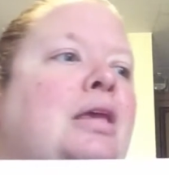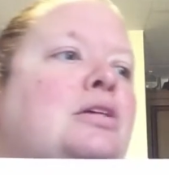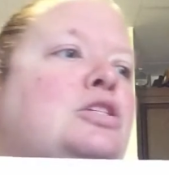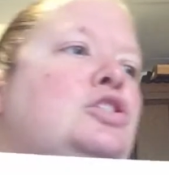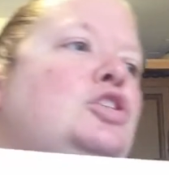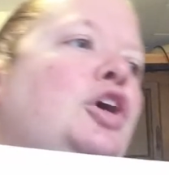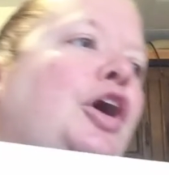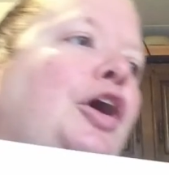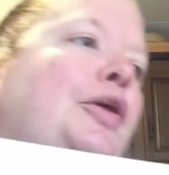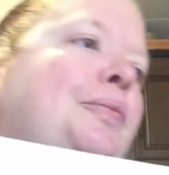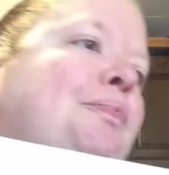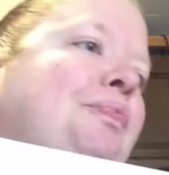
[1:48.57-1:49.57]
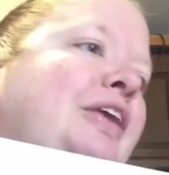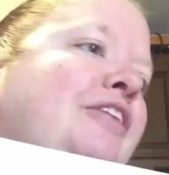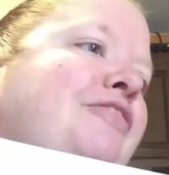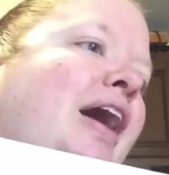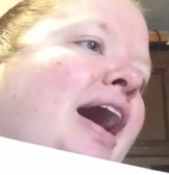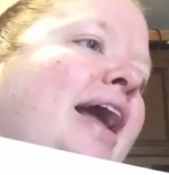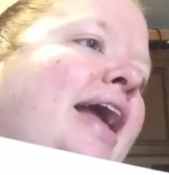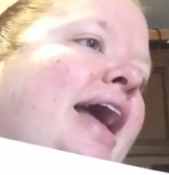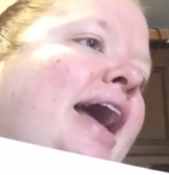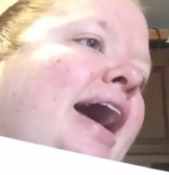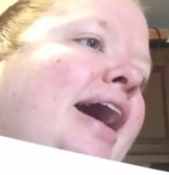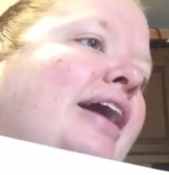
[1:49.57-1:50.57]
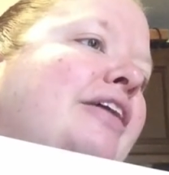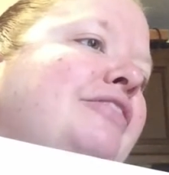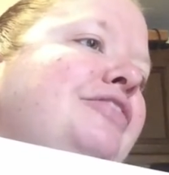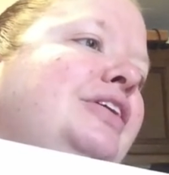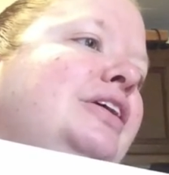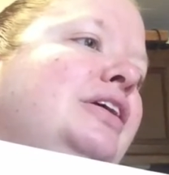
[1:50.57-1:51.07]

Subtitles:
So, if I have